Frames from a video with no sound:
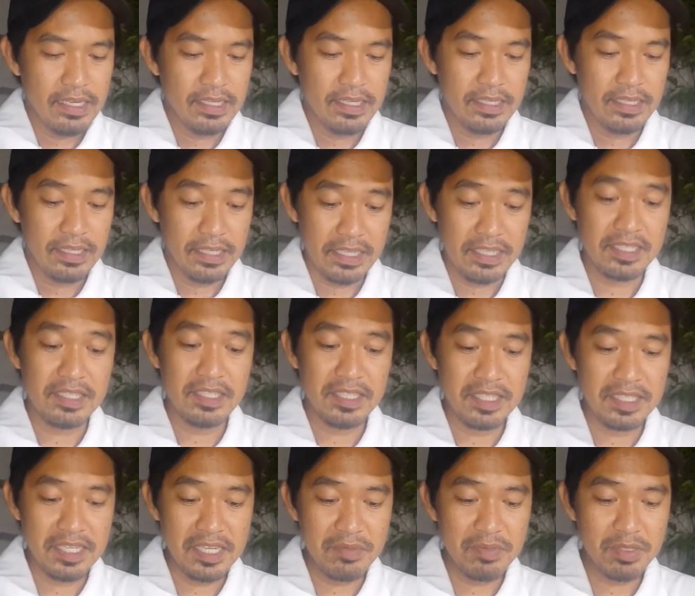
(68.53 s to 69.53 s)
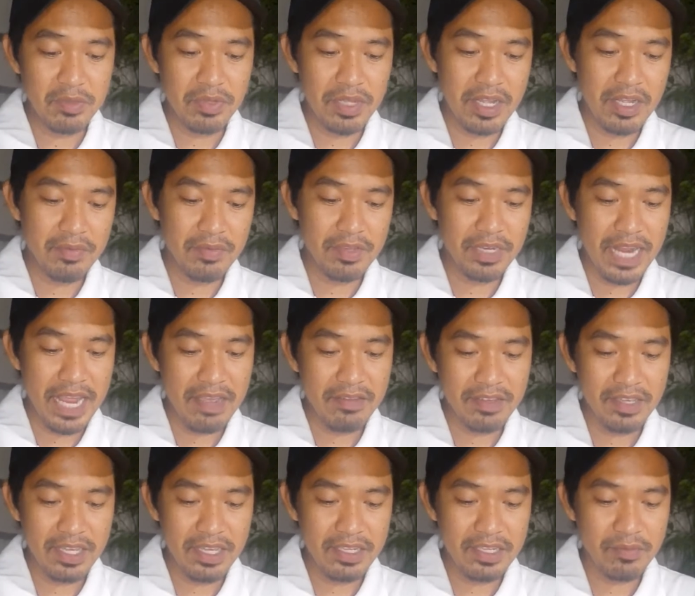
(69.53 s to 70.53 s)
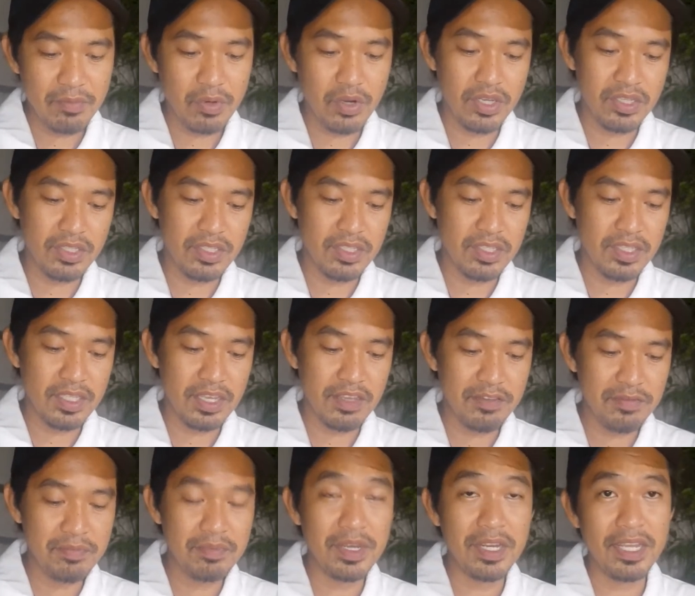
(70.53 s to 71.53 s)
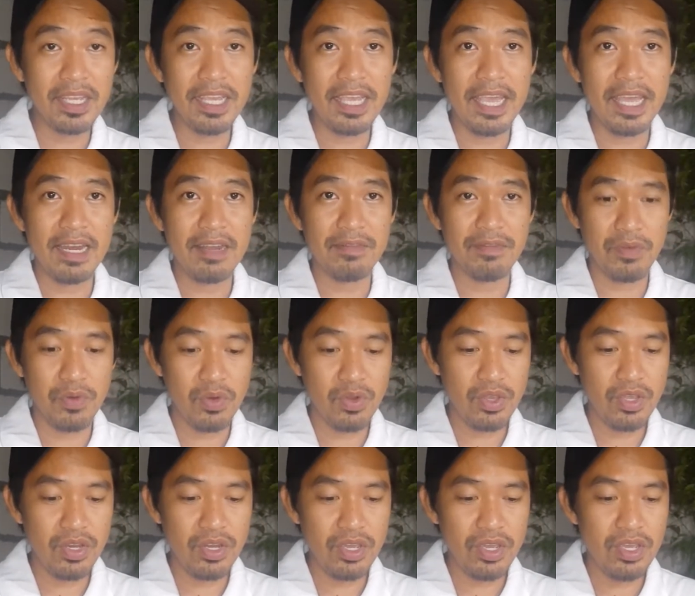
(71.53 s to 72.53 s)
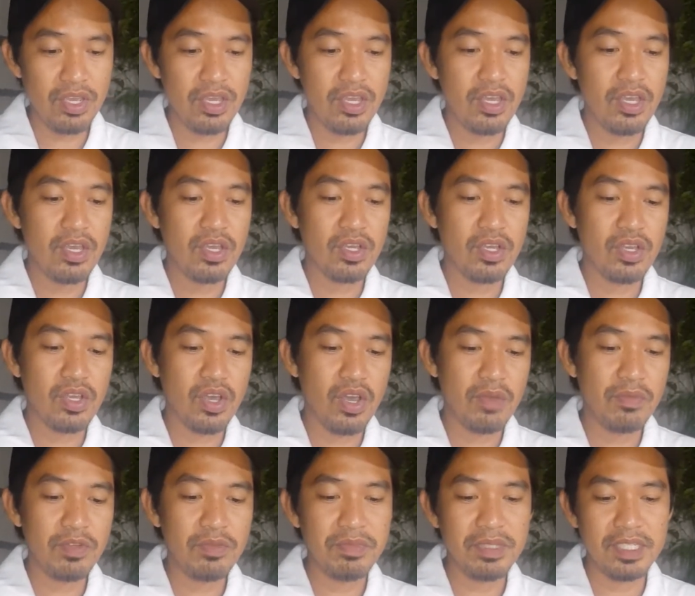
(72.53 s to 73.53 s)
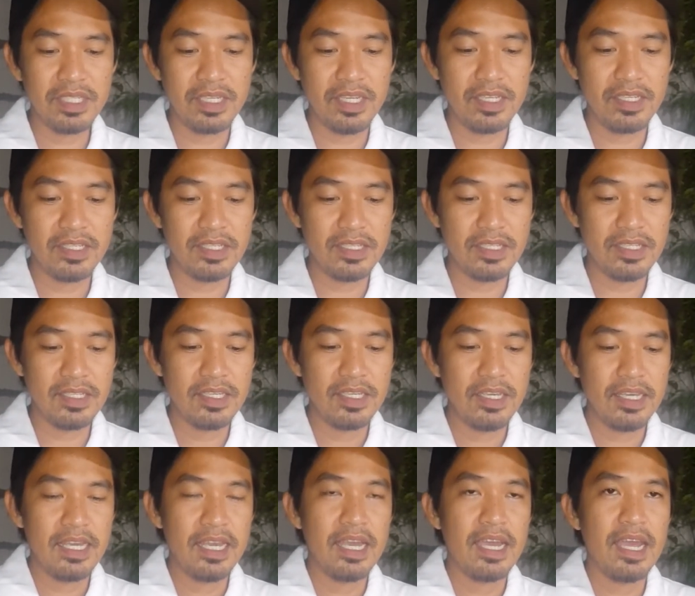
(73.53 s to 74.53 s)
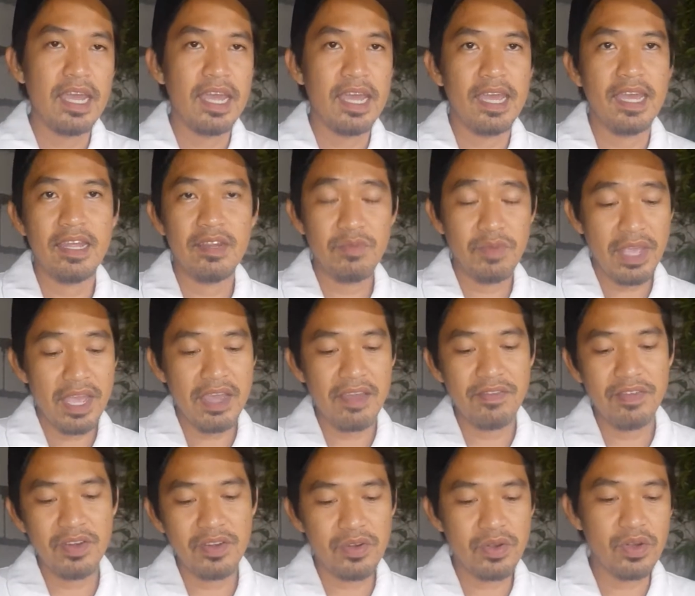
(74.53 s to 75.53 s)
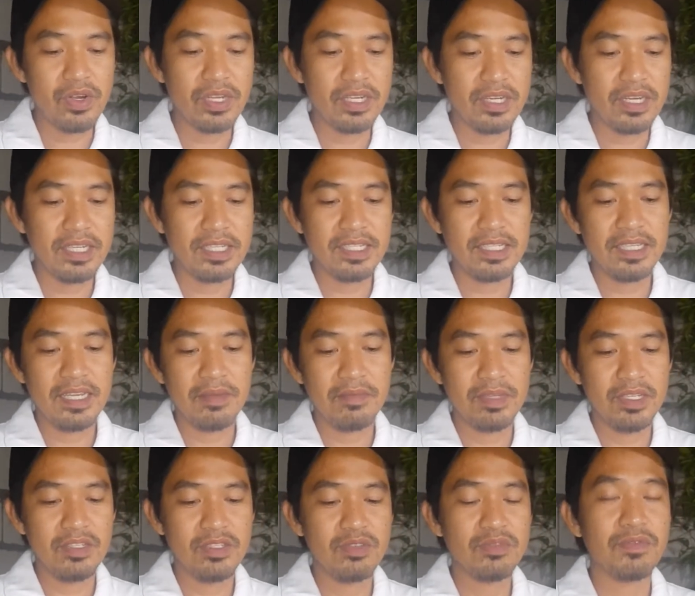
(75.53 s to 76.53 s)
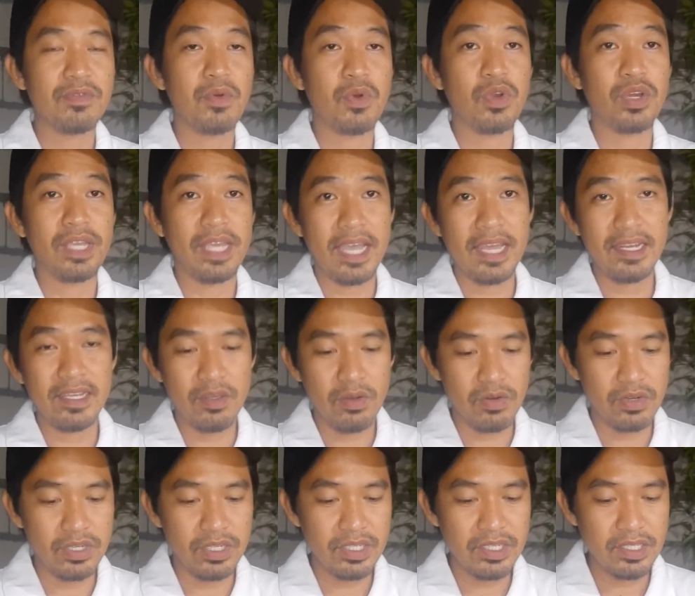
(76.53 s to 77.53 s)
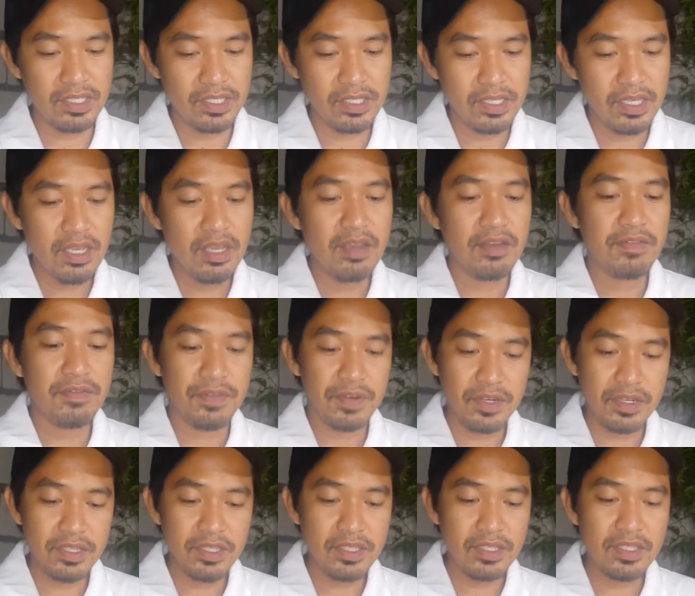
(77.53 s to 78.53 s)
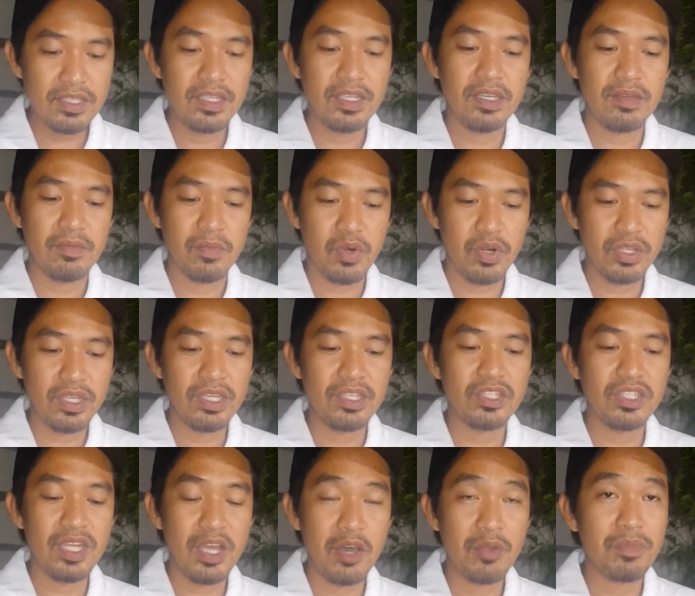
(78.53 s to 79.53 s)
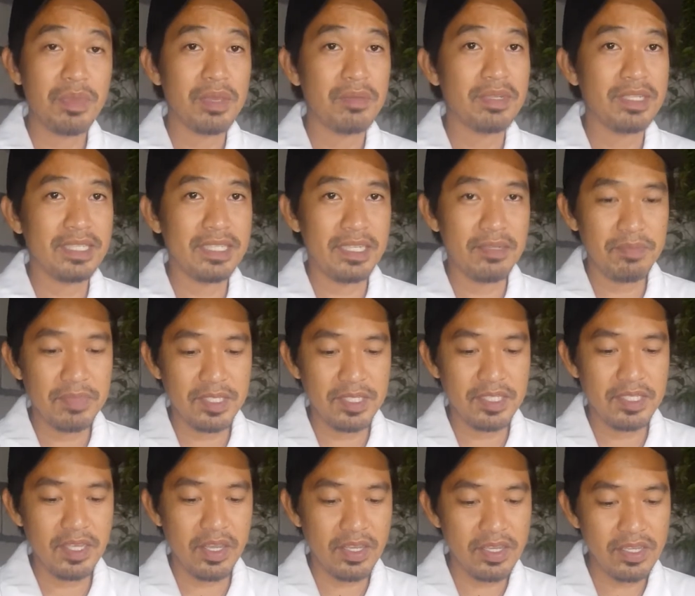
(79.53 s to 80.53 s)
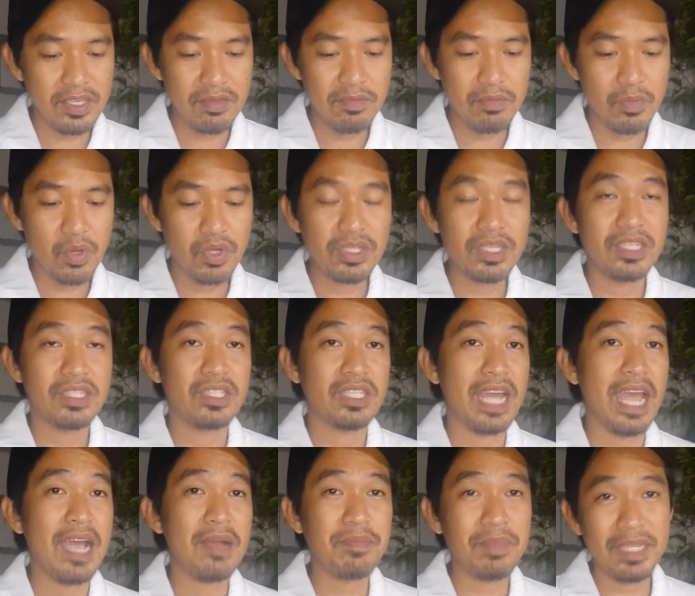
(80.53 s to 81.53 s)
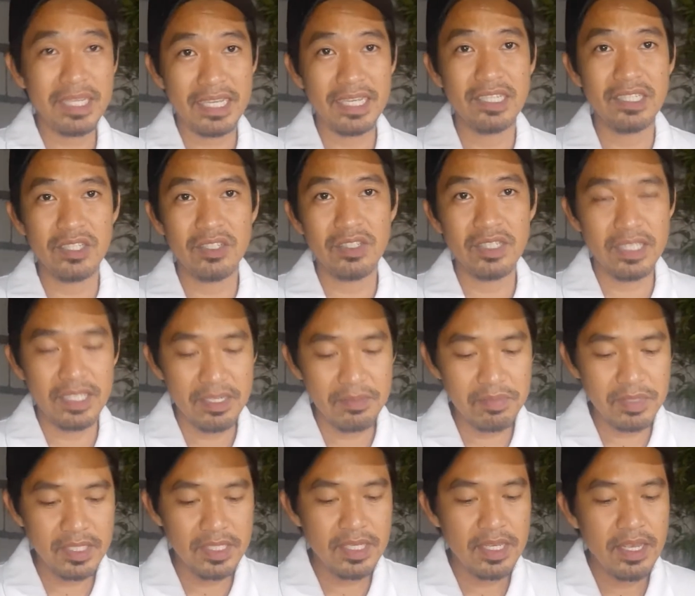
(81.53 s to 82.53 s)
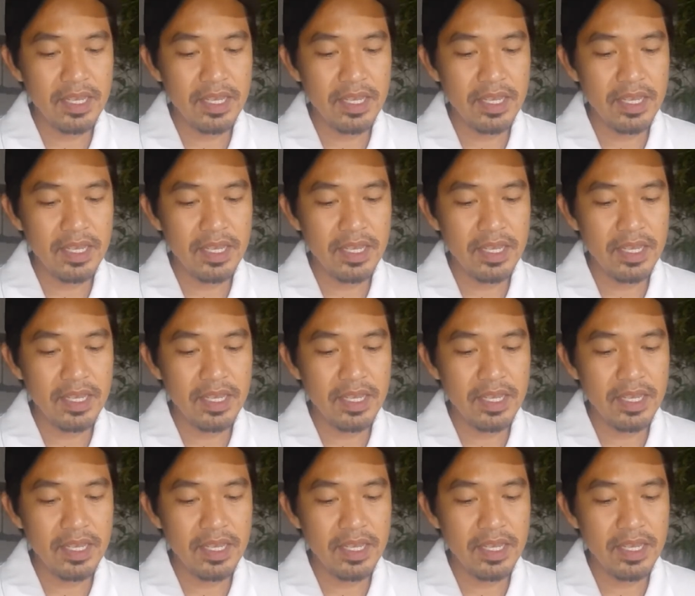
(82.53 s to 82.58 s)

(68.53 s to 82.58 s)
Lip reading: Yes, these tips will help you navigate the process, save money, and avoid common mistakes. And we have here organized them into four categories. First, mortgage down payment tips. Second, mortgage application tips.